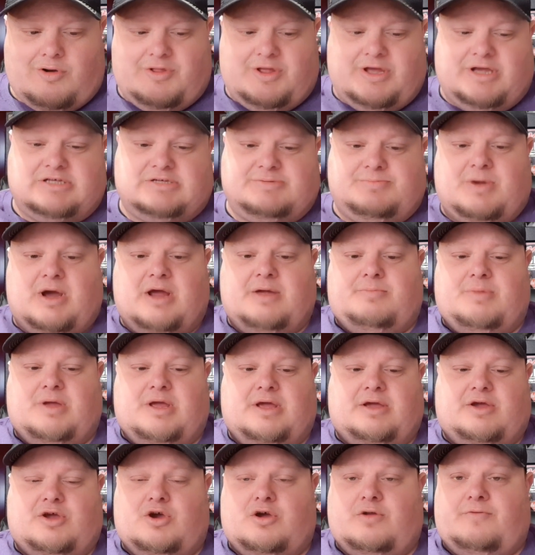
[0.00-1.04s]
this might be
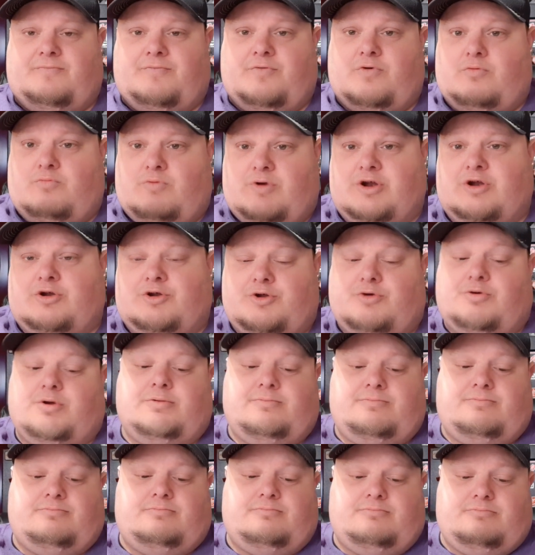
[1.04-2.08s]
good for when you're
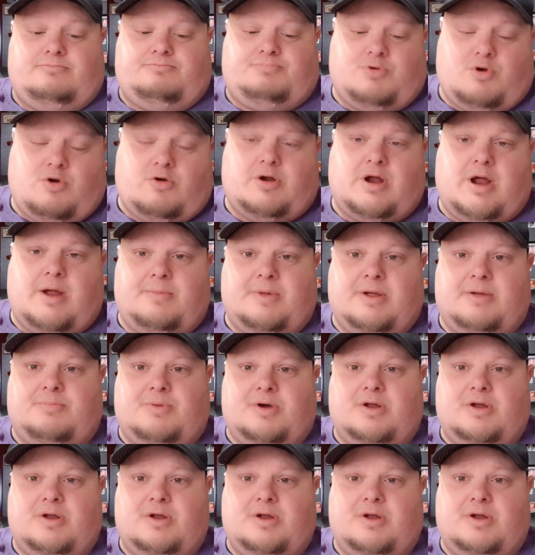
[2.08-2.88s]
doing programming,